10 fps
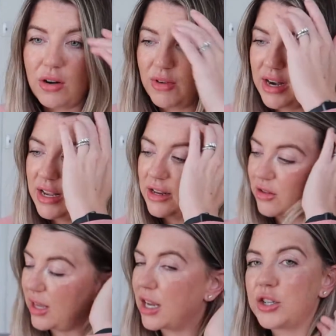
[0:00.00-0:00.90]
already, and
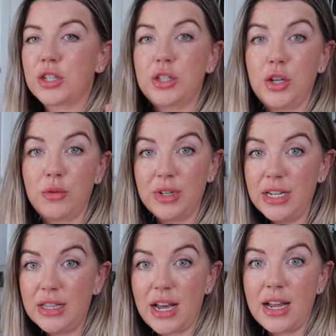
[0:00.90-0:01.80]
you're like, I just don't
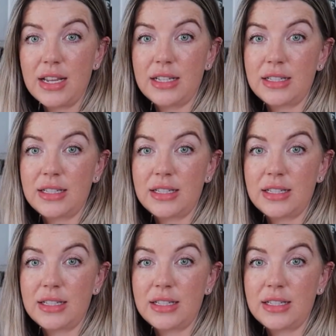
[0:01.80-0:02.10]
need that.